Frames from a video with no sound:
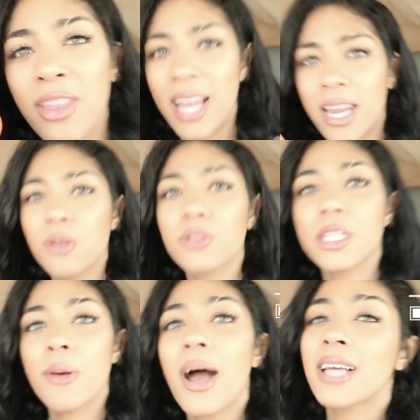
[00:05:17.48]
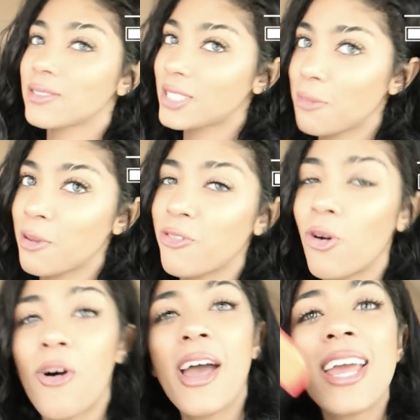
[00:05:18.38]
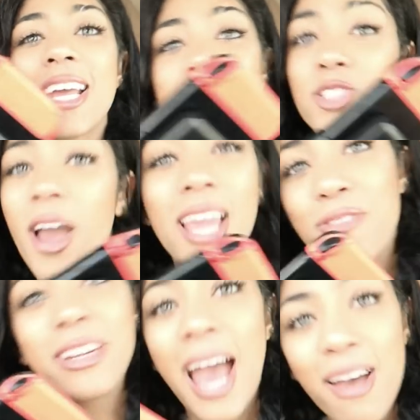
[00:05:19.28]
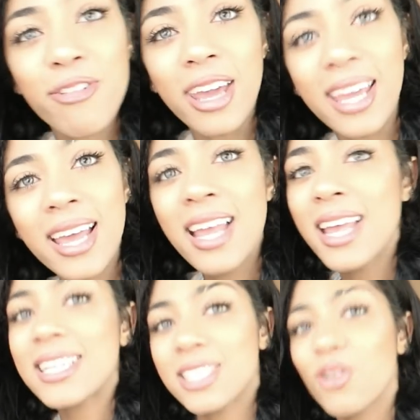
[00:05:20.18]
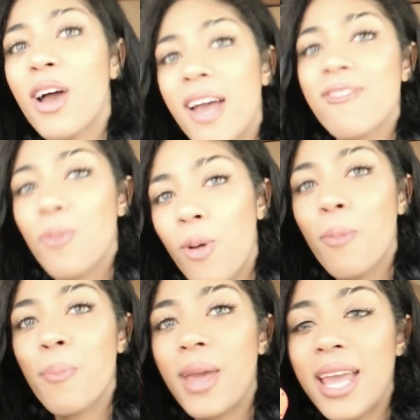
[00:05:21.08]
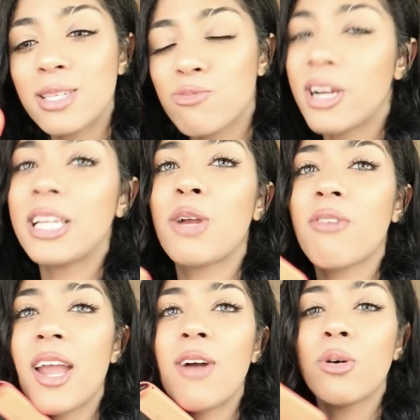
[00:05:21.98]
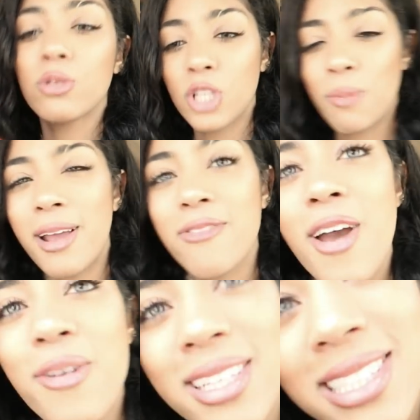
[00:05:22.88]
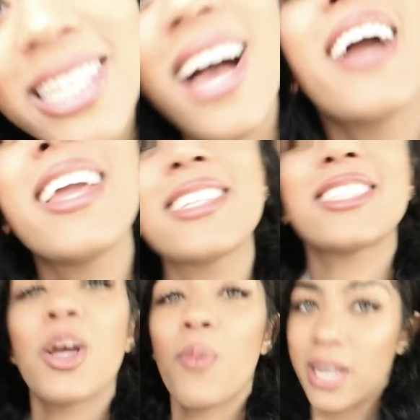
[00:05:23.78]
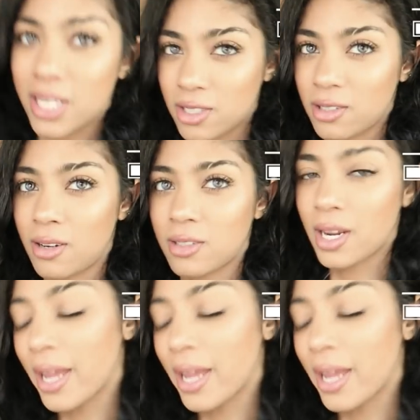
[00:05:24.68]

thing and also as I said before it's not even heavy it's not heavy one bit it's really great also my phone is dying so when it's charged